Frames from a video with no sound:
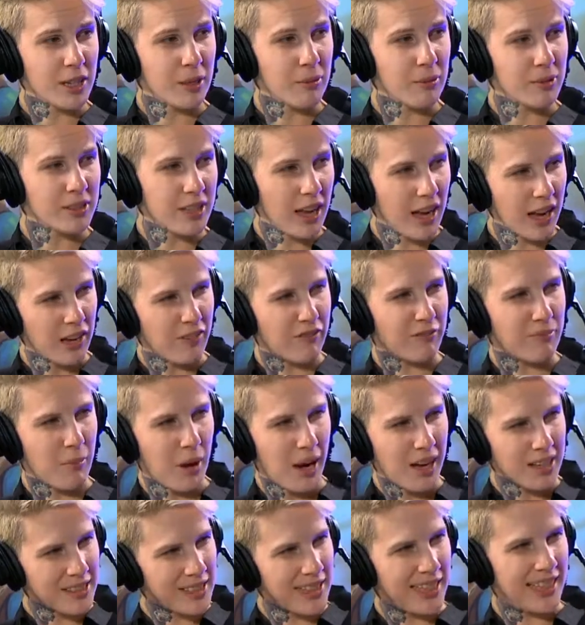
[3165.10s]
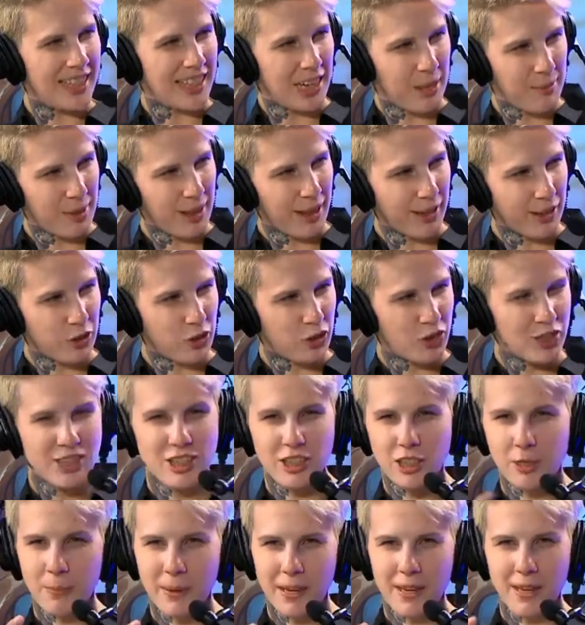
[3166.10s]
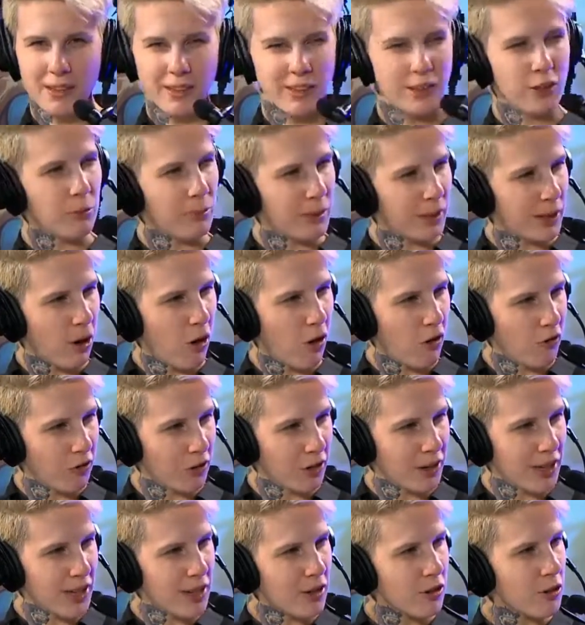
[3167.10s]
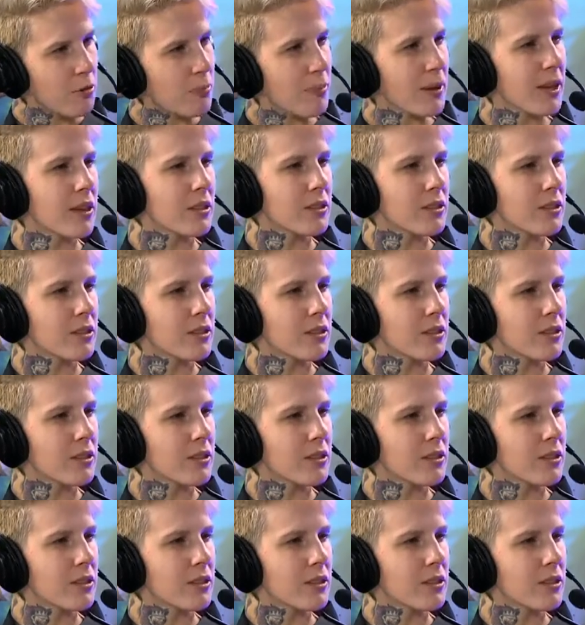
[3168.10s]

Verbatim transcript: it was kind of Mata and MLXG just being a little bit over eager because